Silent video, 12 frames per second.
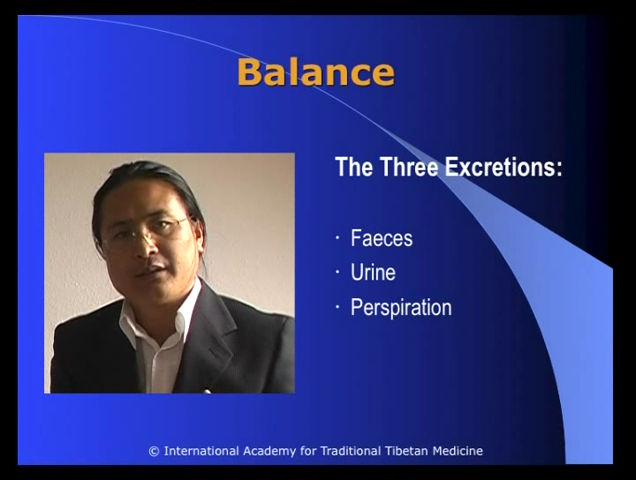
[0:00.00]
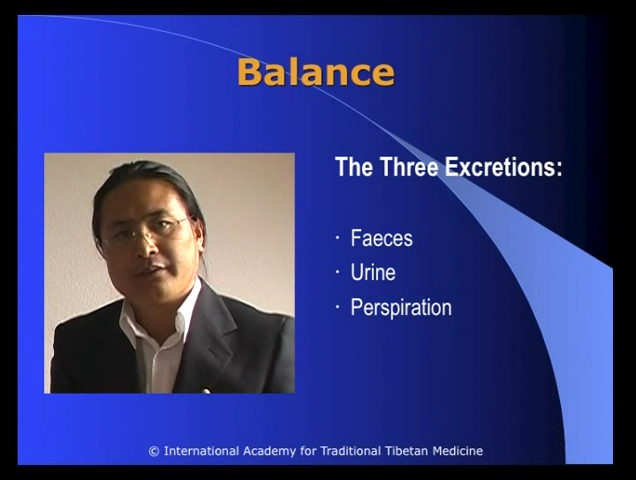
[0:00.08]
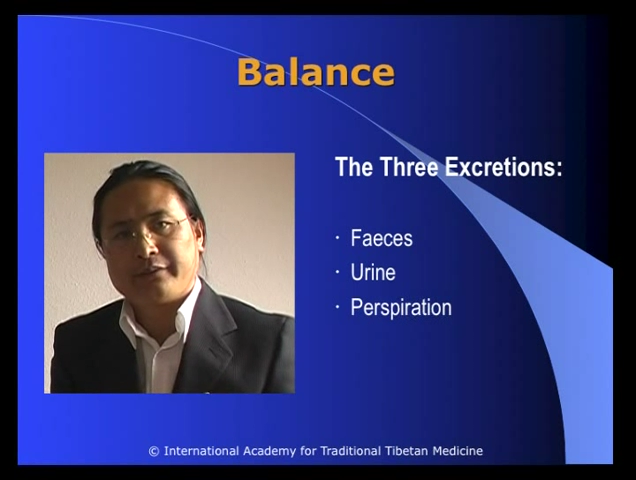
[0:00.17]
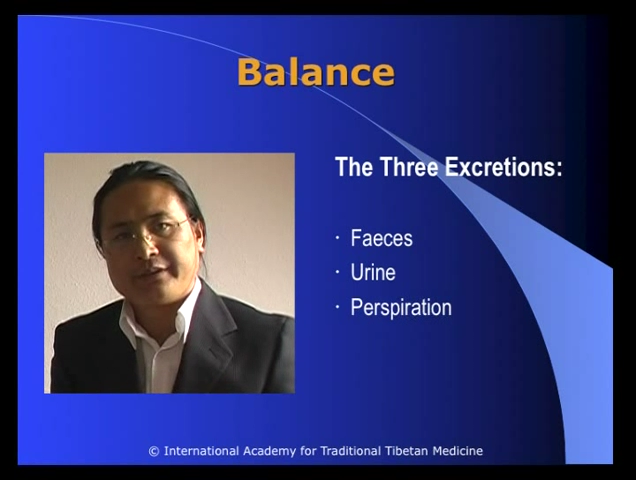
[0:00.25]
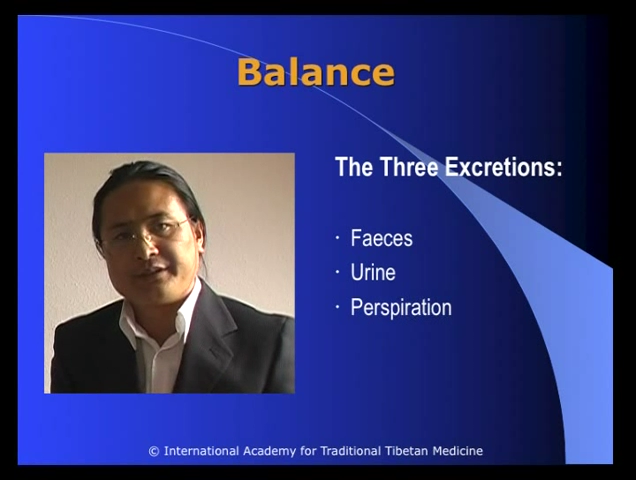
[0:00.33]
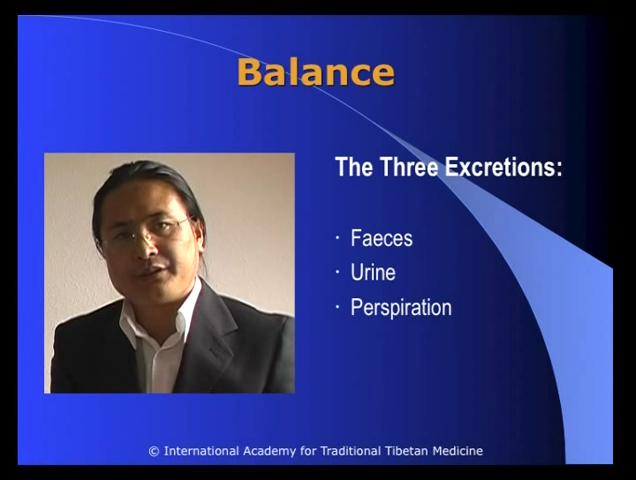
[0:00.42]

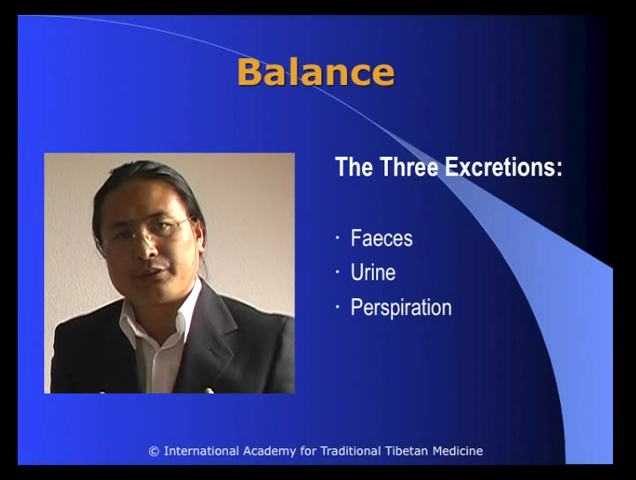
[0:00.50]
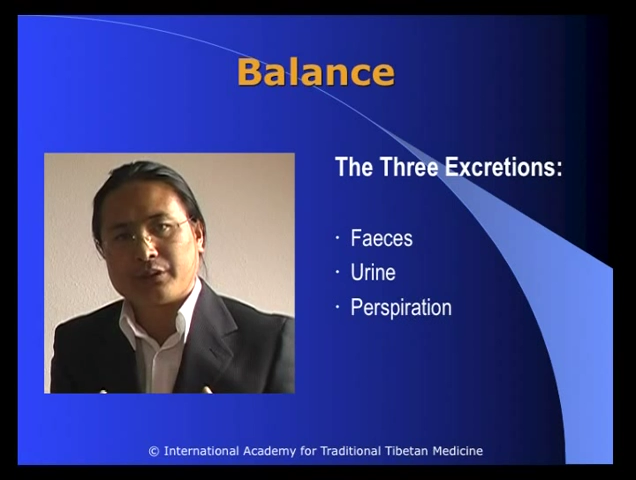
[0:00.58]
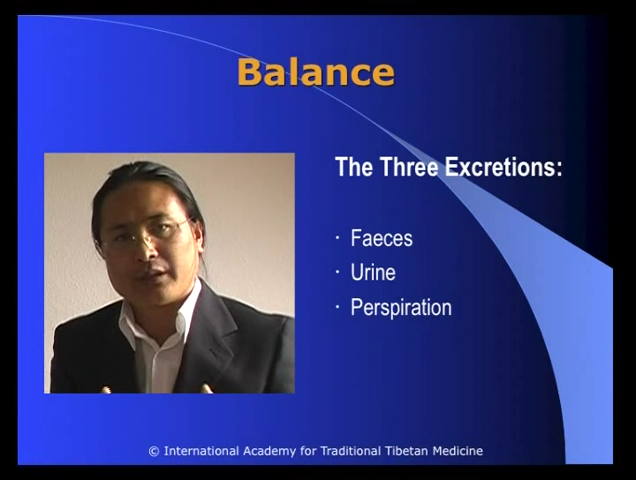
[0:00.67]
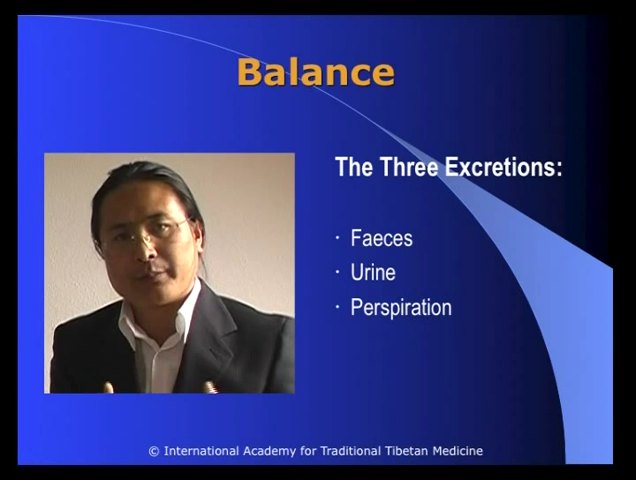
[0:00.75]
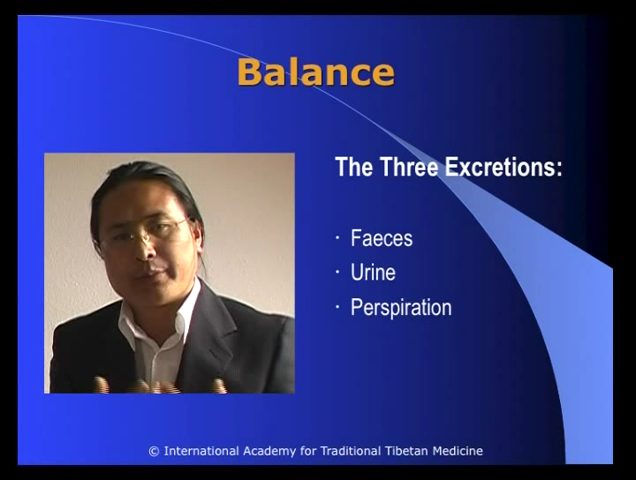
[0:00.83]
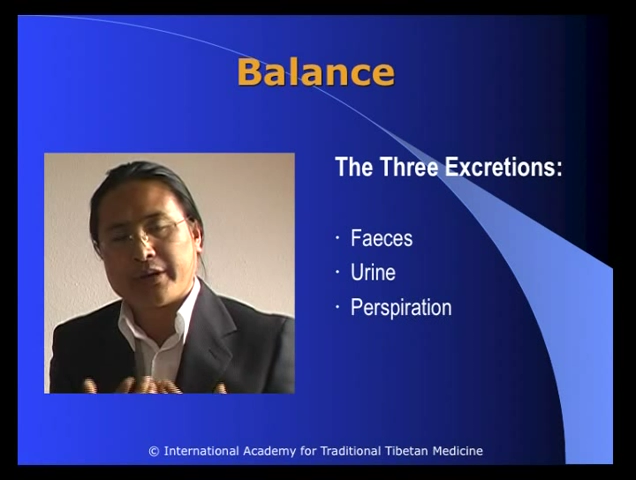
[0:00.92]

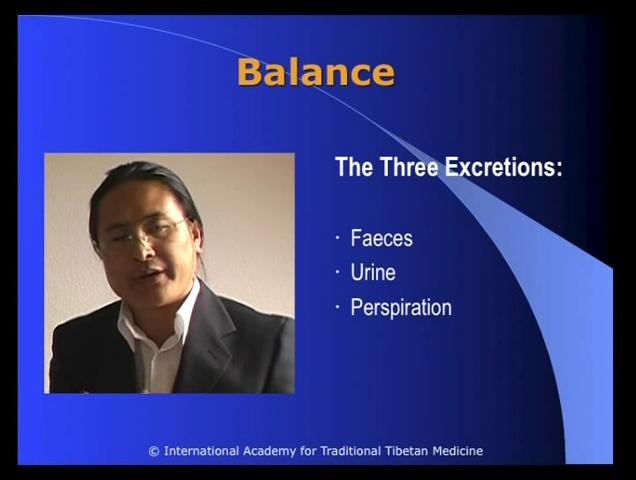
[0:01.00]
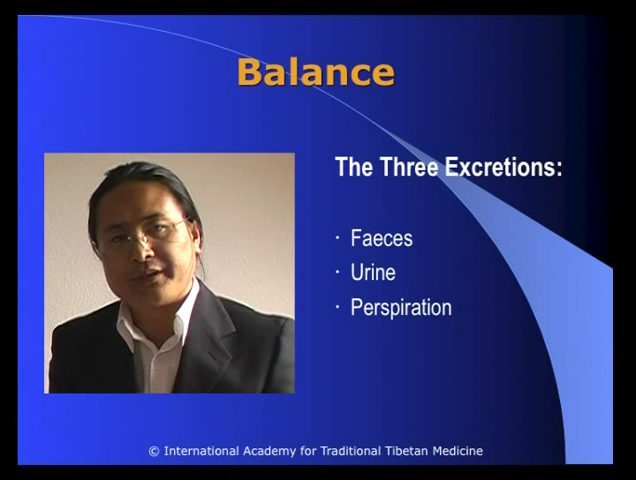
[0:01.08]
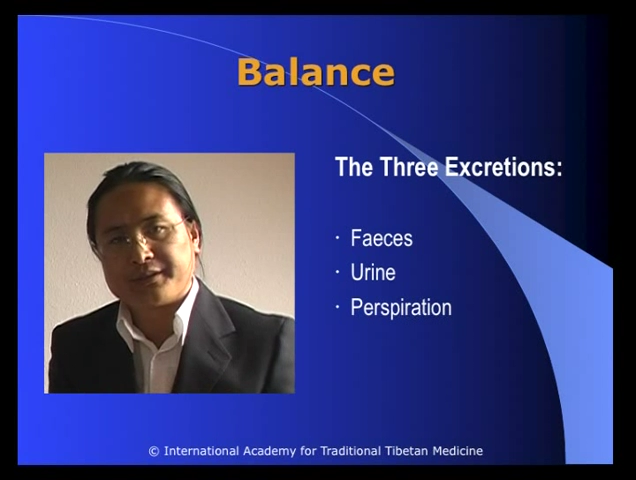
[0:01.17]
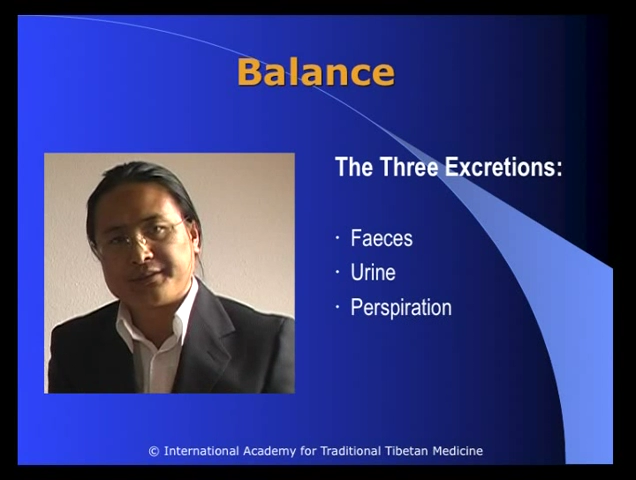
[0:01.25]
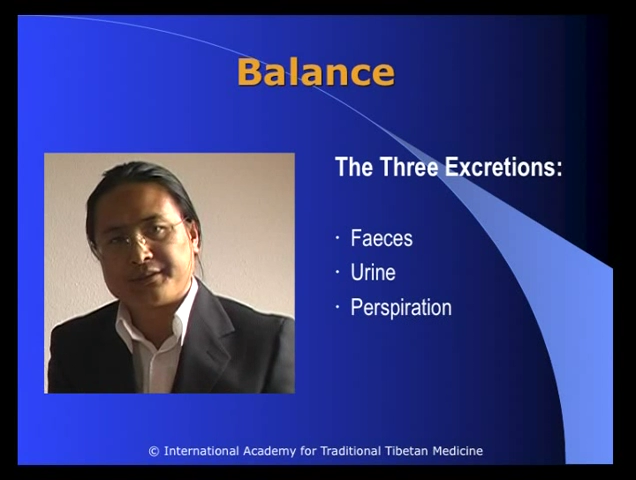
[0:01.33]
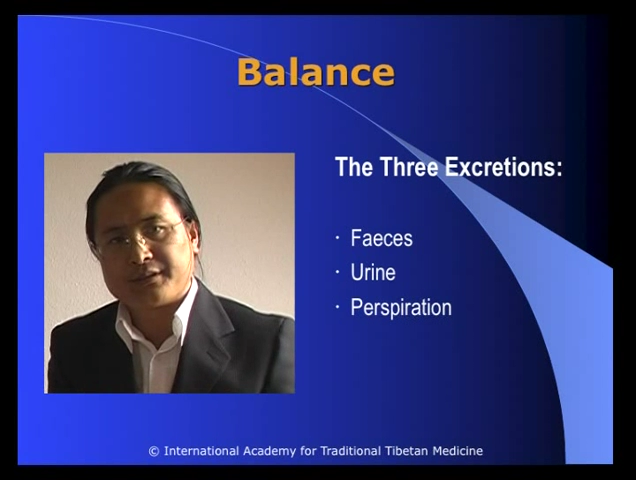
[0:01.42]
physical
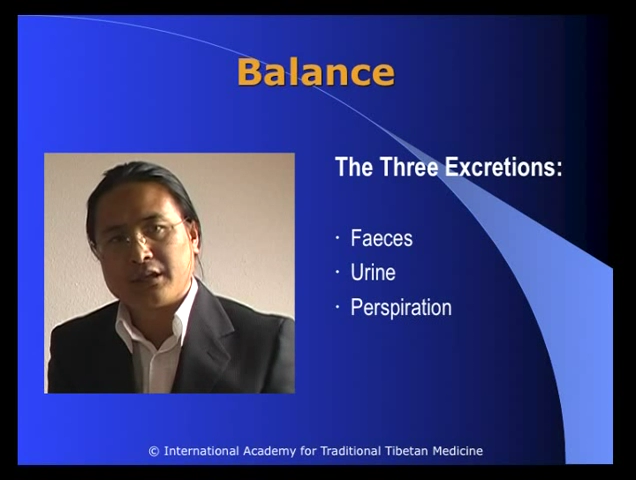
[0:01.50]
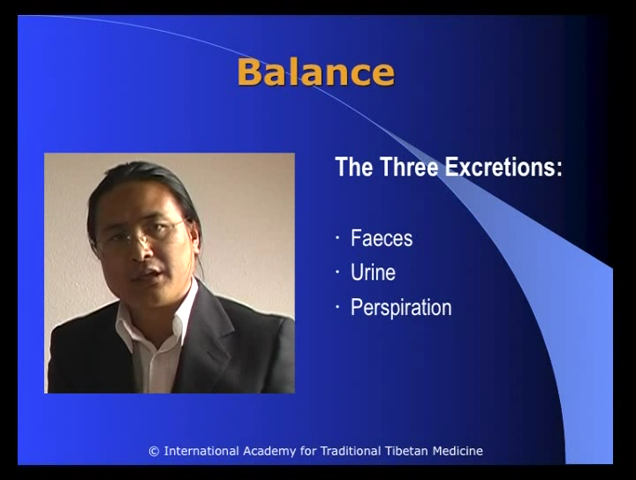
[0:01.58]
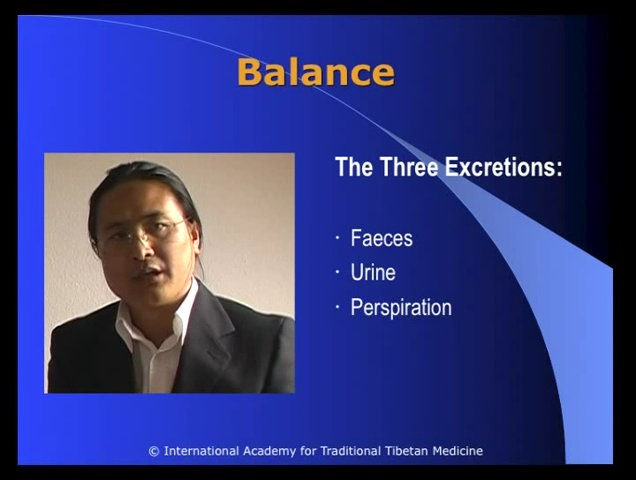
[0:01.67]
appearance